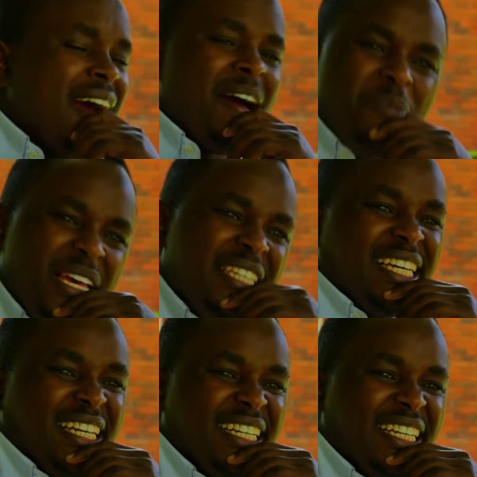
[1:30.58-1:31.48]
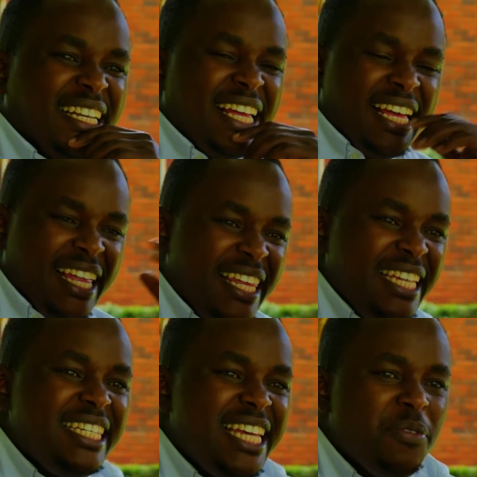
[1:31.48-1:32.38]
Amazing.
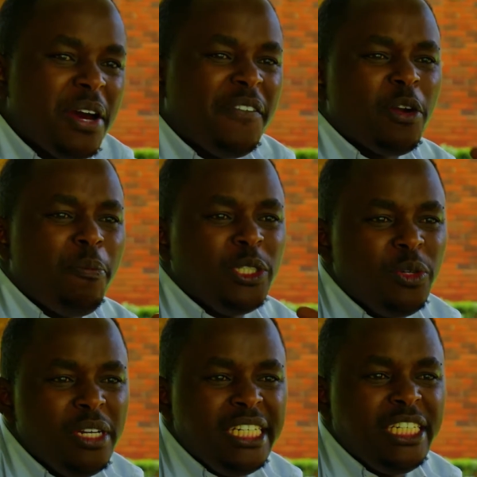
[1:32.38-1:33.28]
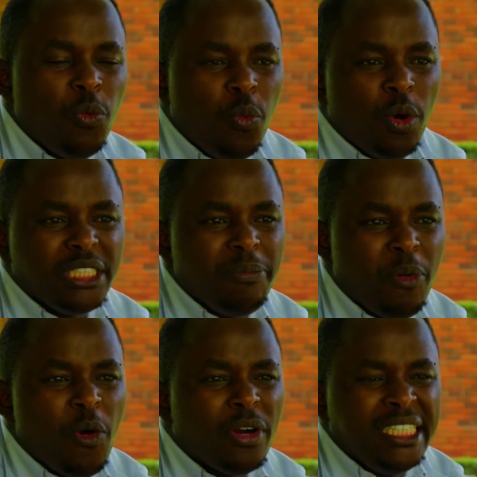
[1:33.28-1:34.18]
This year we have an opportunity to
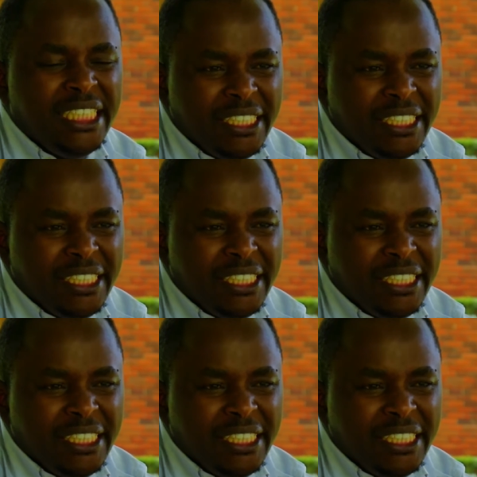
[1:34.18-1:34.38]
worship God